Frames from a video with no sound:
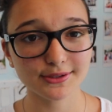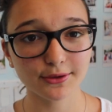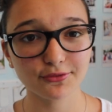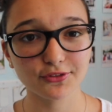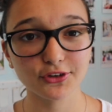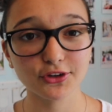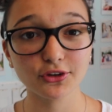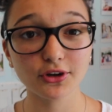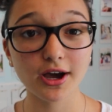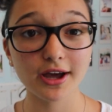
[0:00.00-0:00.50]
So
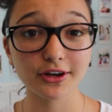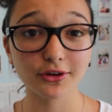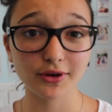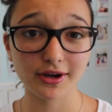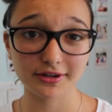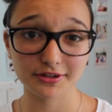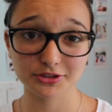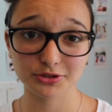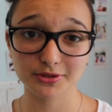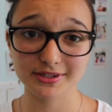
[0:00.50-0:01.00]
if you do not know
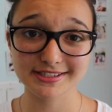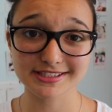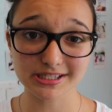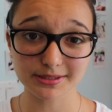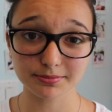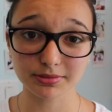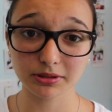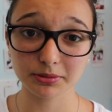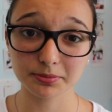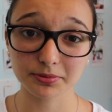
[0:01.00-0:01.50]
how to do a
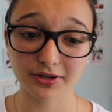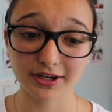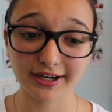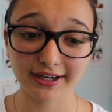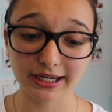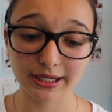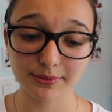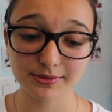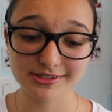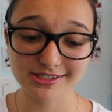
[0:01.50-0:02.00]
simple
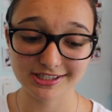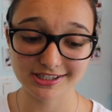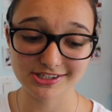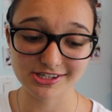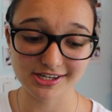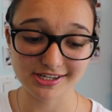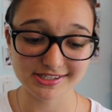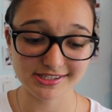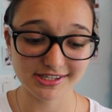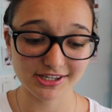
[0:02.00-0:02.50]
braid, I would
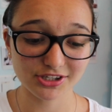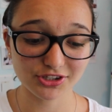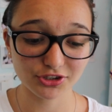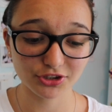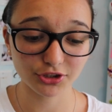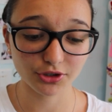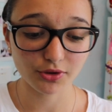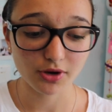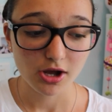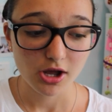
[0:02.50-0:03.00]
suggest that
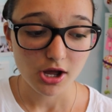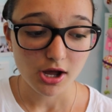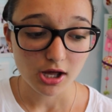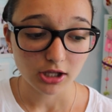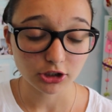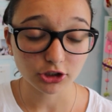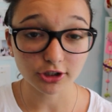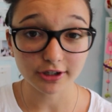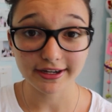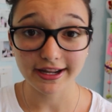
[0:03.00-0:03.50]
you
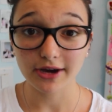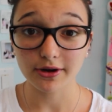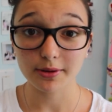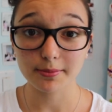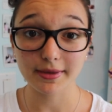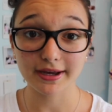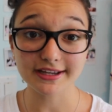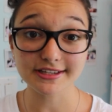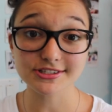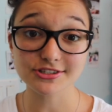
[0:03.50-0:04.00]
learn how
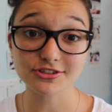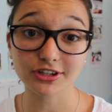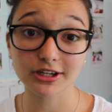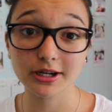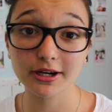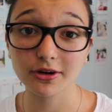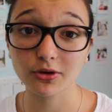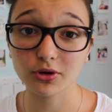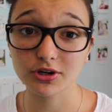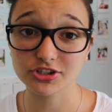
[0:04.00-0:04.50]
to master
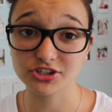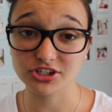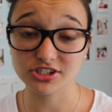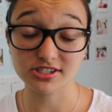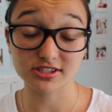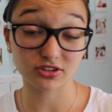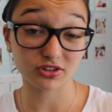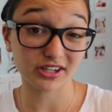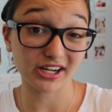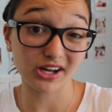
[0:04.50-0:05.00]
it or or
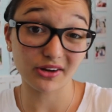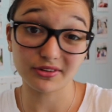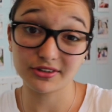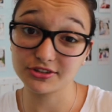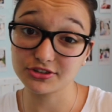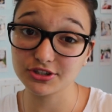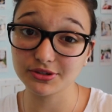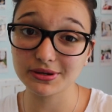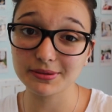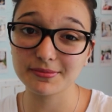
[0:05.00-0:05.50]
just learn how
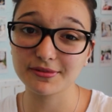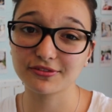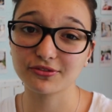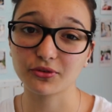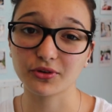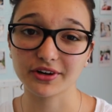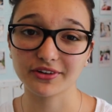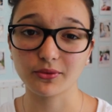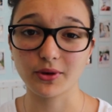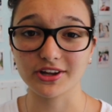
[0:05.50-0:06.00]
to do it
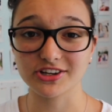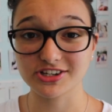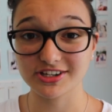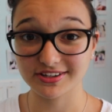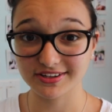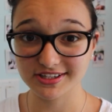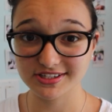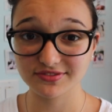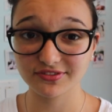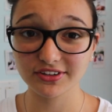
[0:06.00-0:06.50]
before
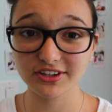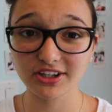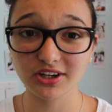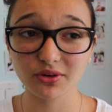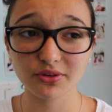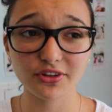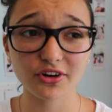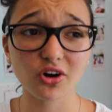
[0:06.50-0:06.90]
watching this video.